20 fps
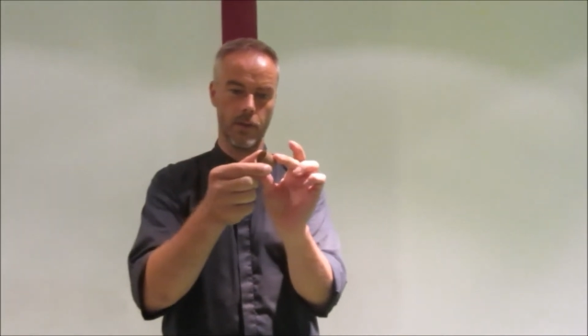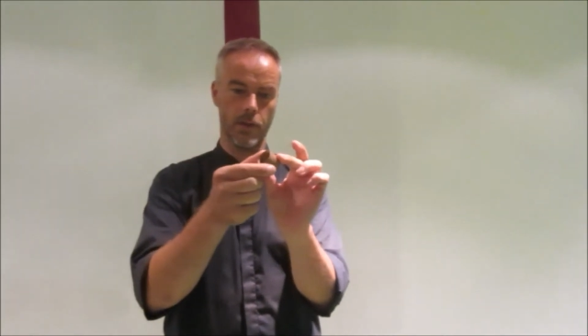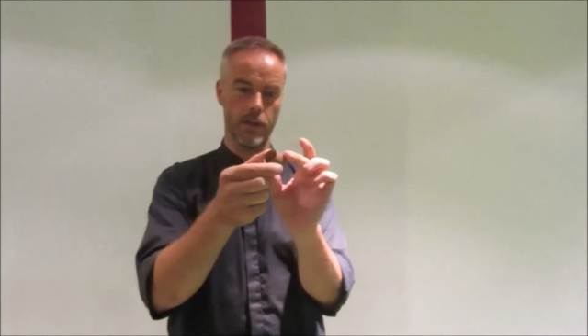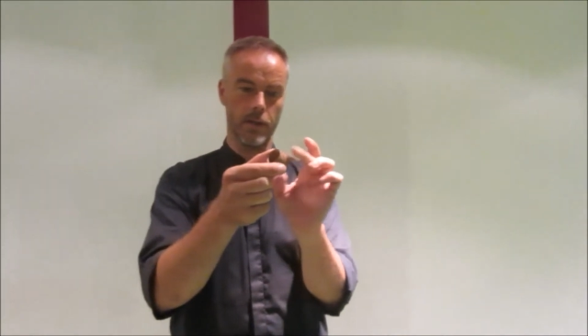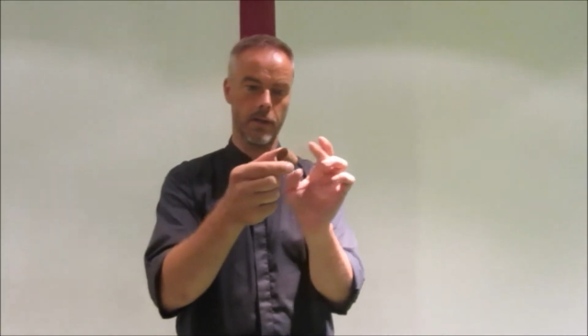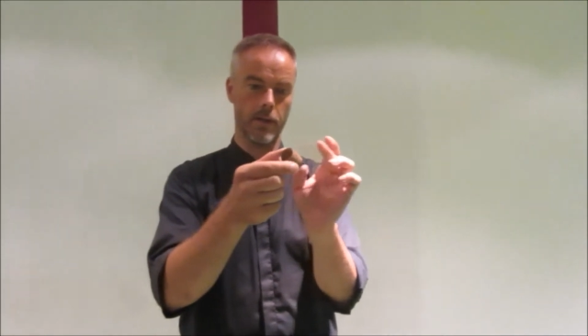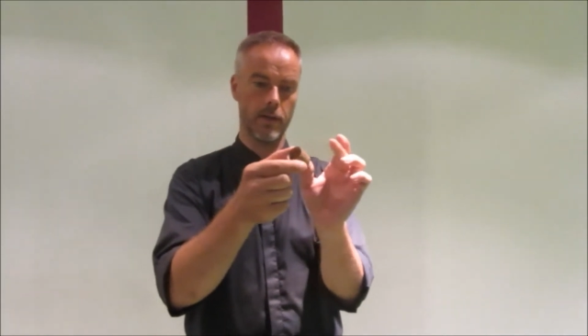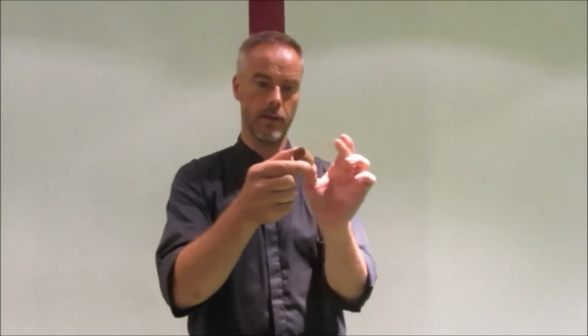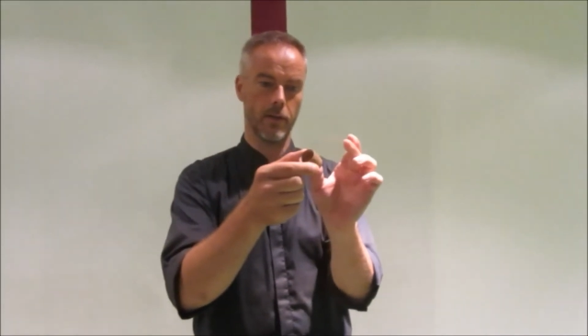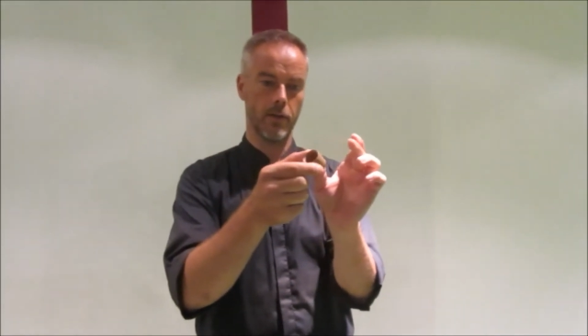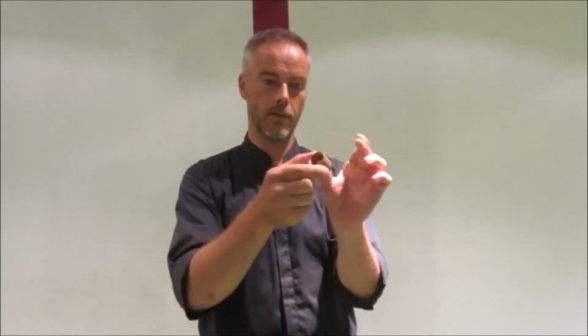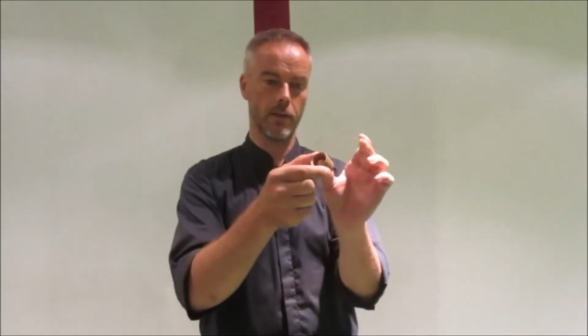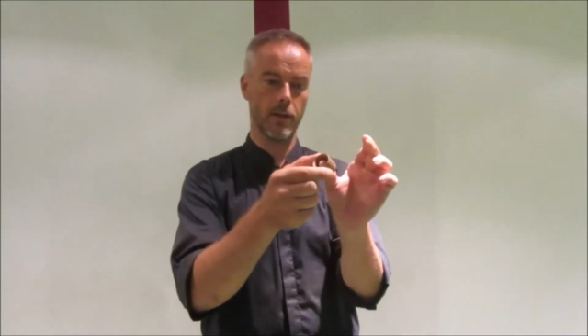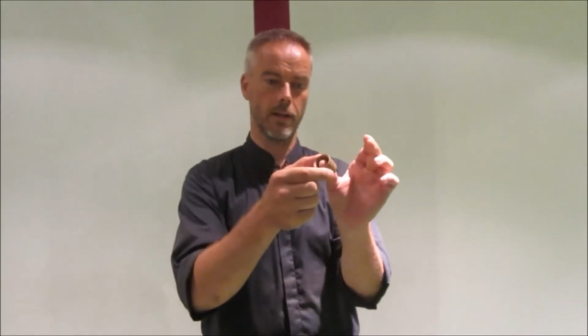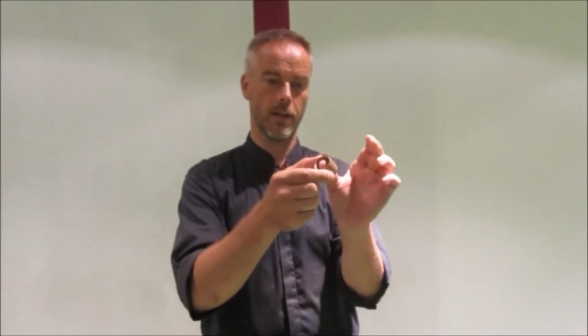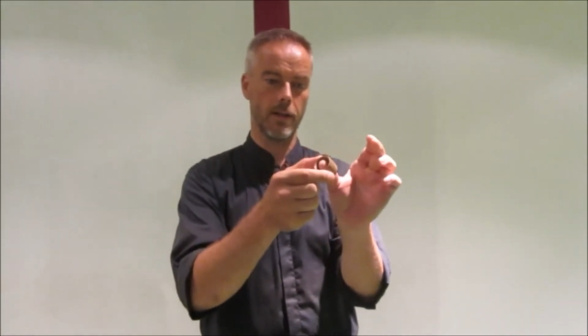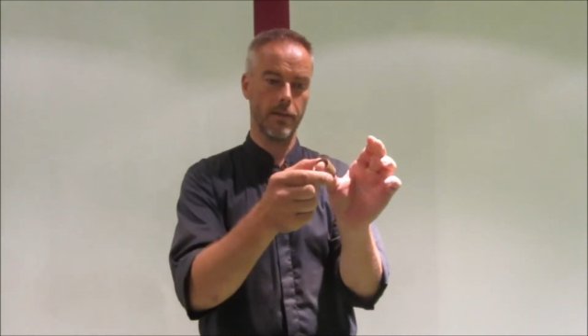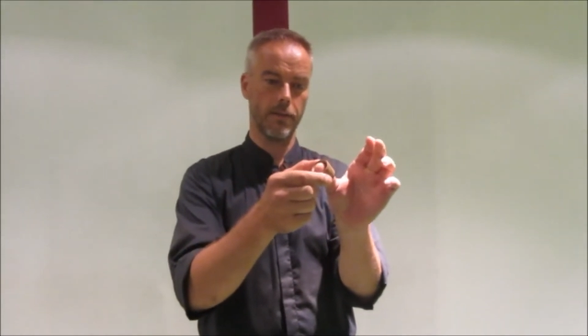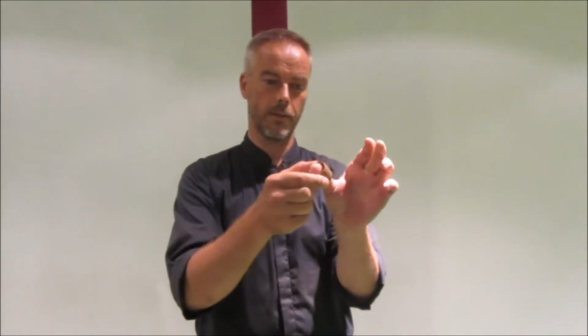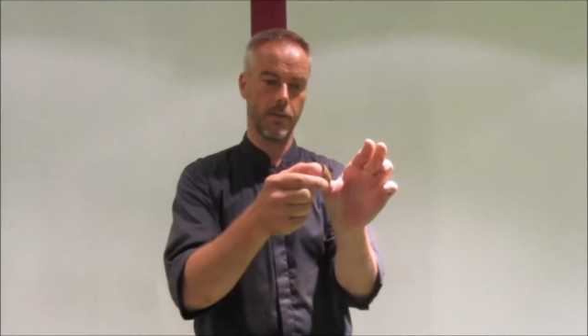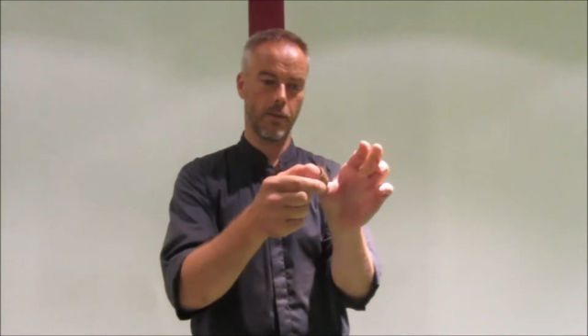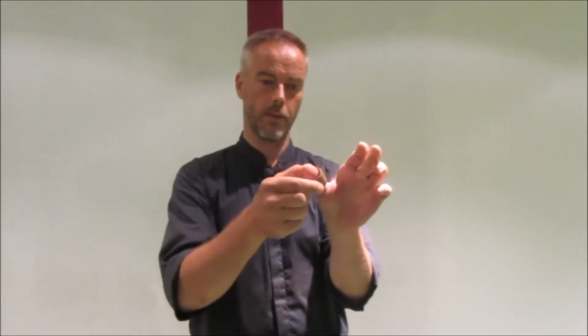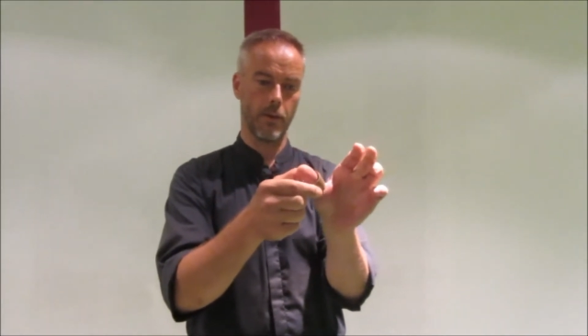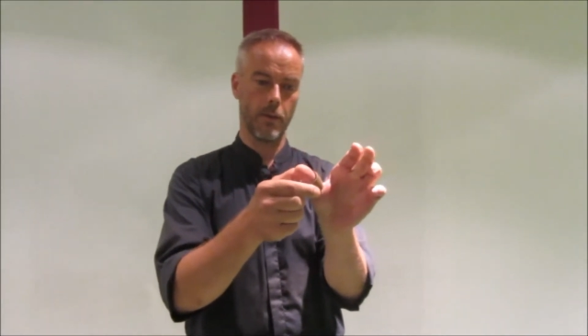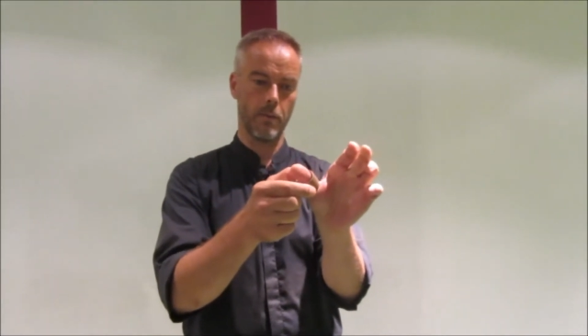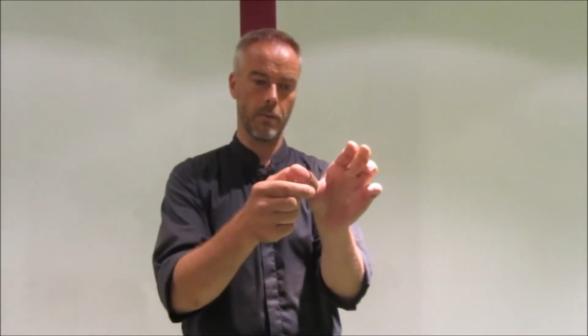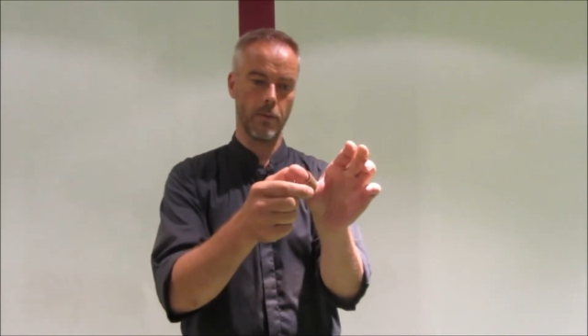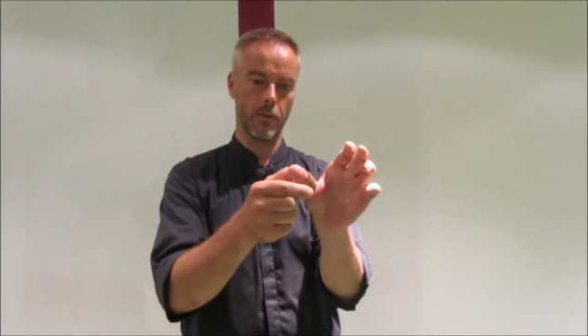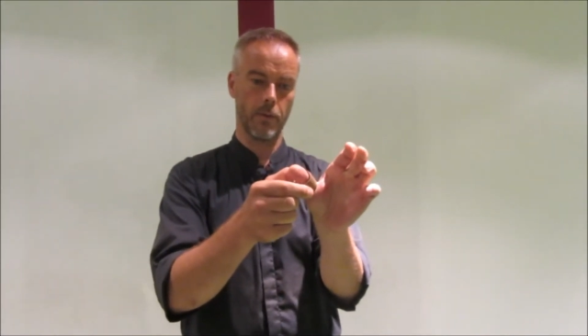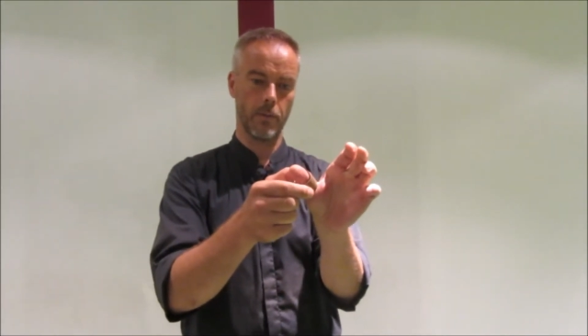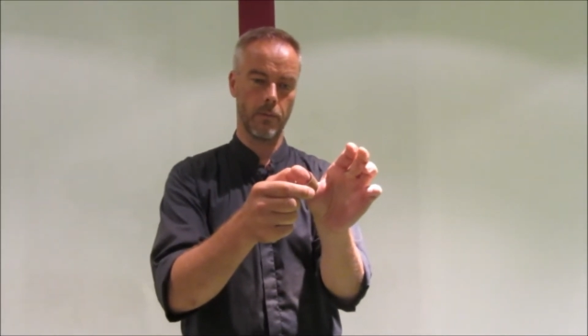one on the left thumb